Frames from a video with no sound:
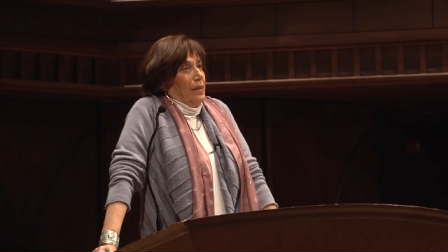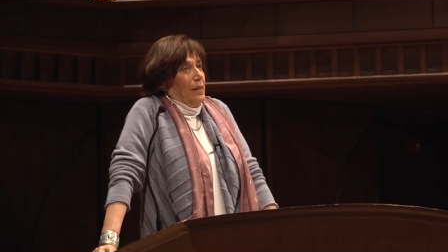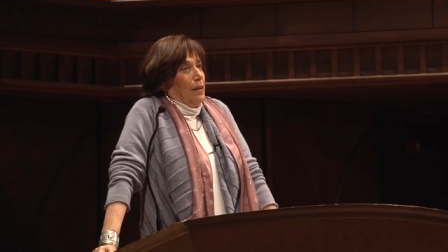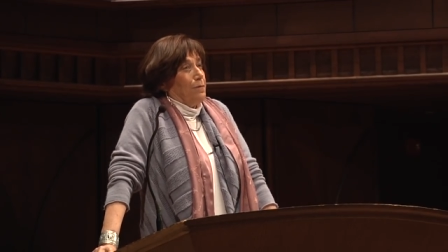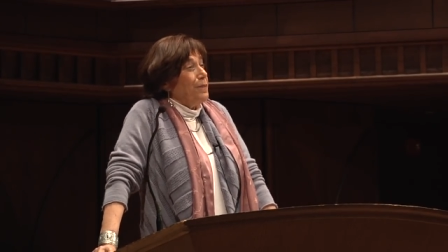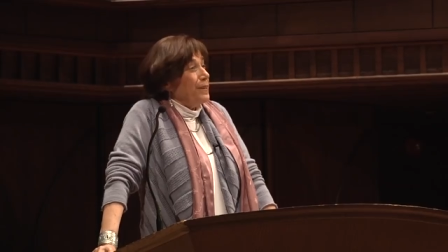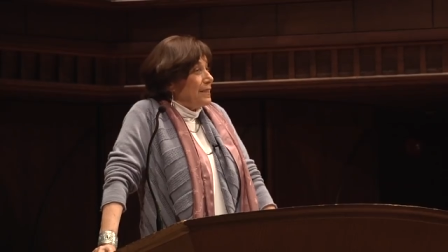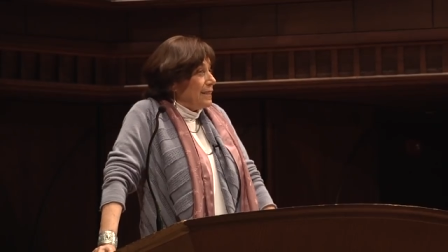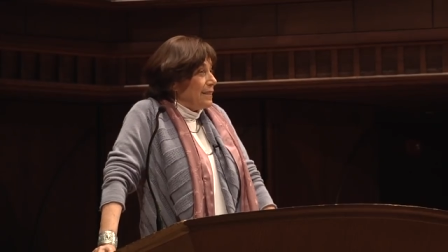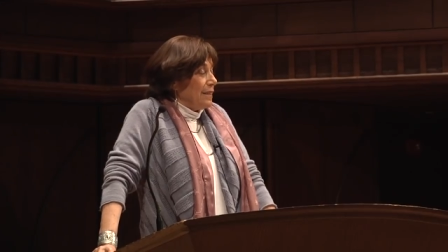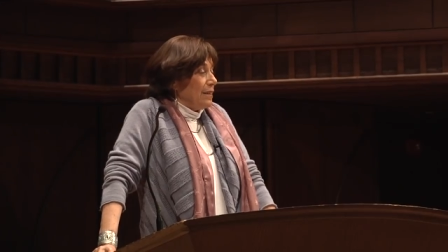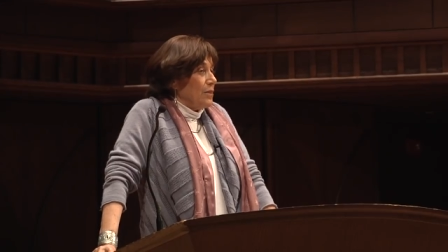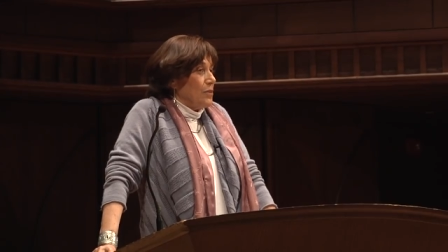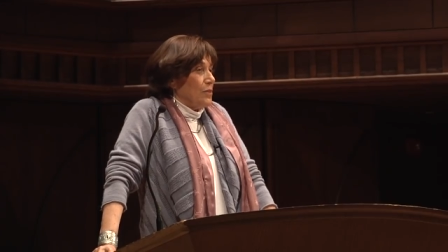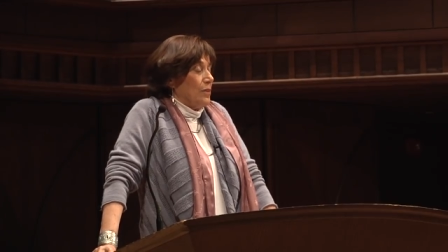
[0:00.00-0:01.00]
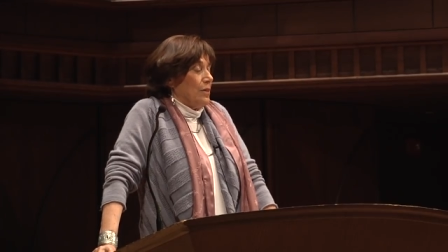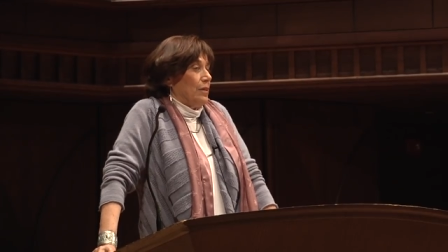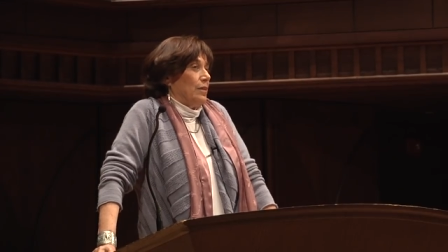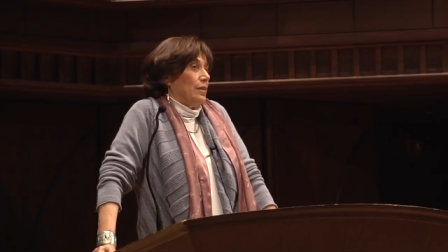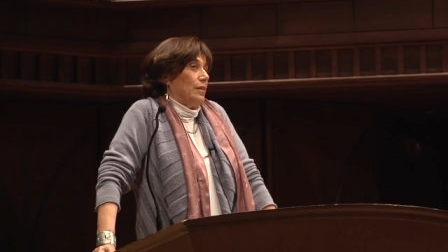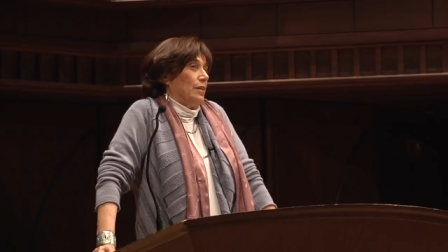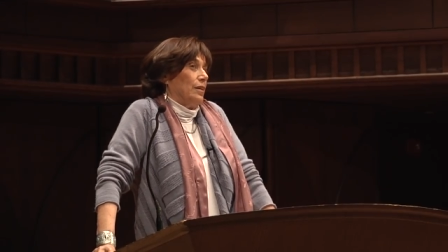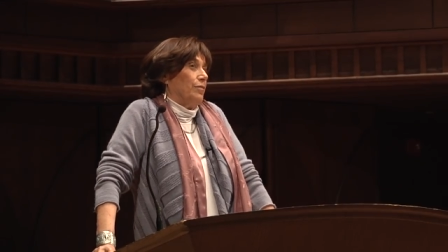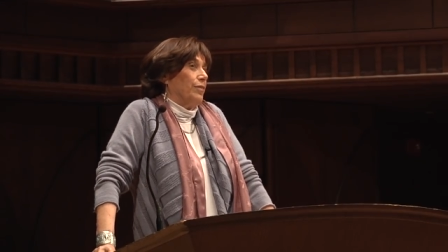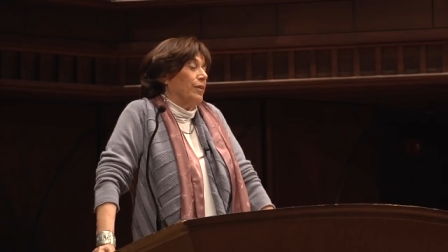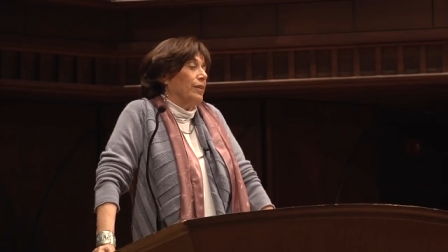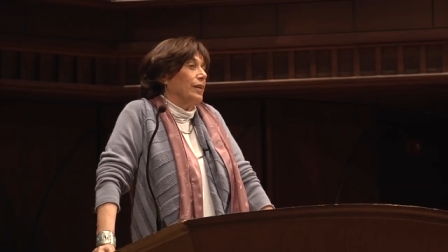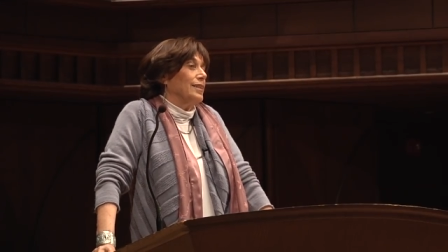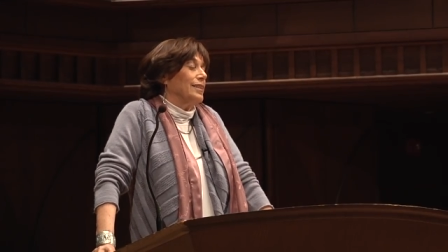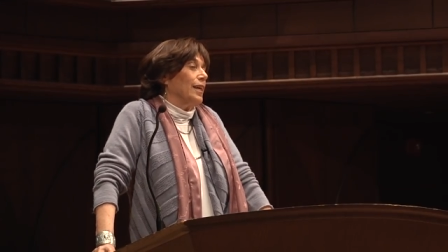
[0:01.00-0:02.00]
a physicist, a very
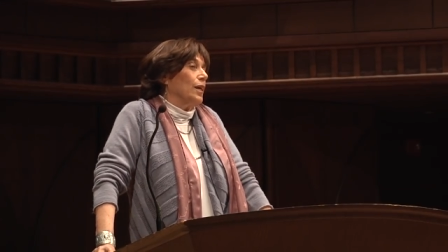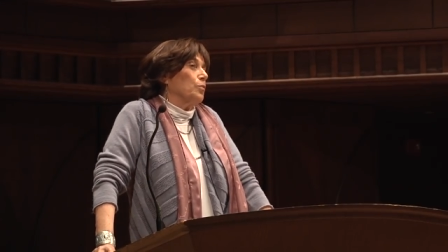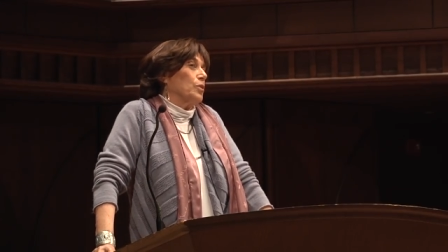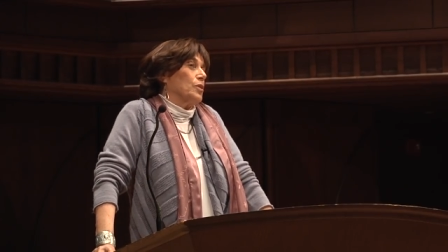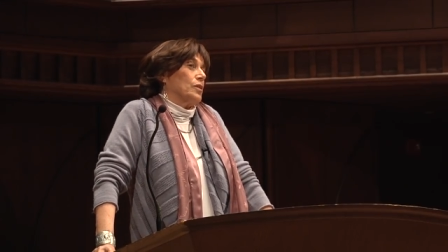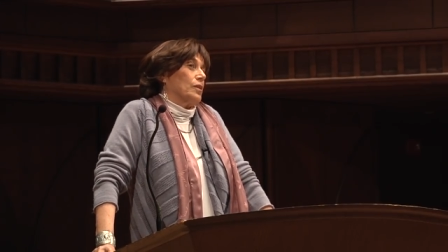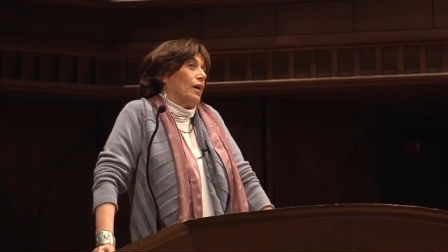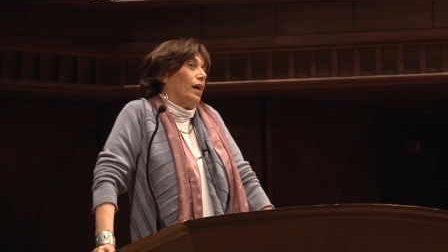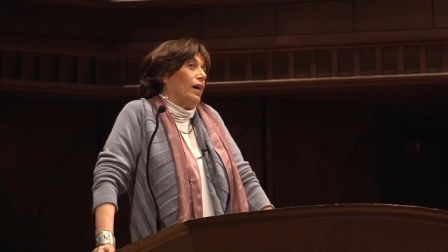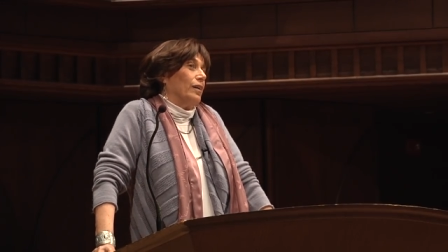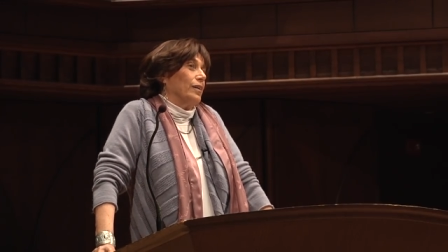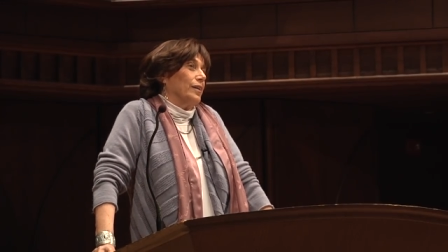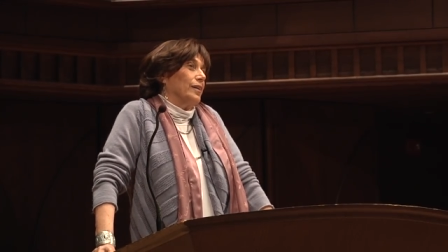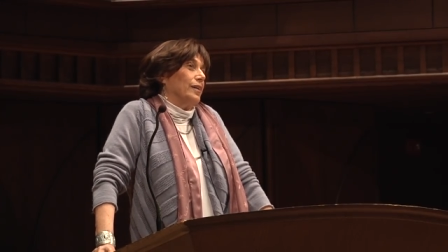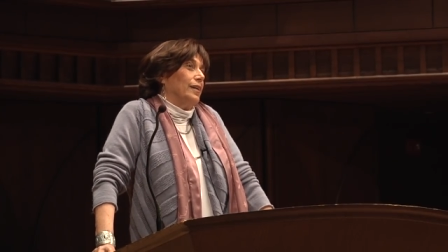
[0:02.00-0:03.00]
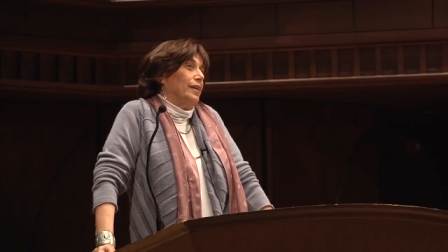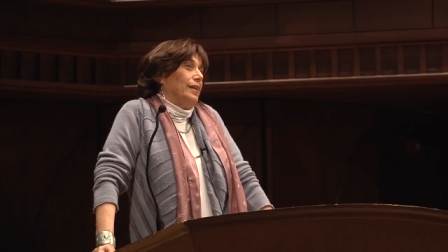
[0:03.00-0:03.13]
distinguished scholar,